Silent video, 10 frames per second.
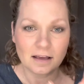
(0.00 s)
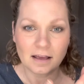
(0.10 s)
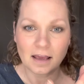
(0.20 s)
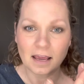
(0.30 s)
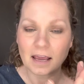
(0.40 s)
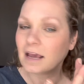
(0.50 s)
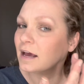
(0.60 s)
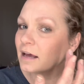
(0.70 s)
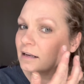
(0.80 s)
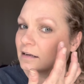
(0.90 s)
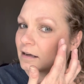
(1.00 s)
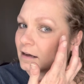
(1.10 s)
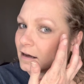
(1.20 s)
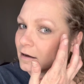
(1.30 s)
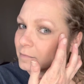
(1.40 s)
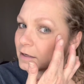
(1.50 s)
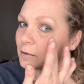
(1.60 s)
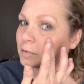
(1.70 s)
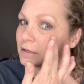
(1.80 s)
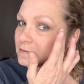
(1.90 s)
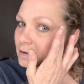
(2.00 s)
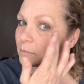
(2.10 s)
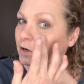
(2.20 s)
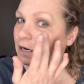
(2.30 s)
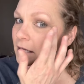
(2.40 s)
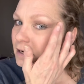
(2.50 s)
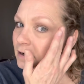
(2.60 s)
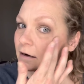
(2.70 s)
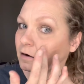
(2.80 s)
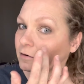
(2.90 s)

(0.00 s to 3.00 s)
And I'm gonna put some right here,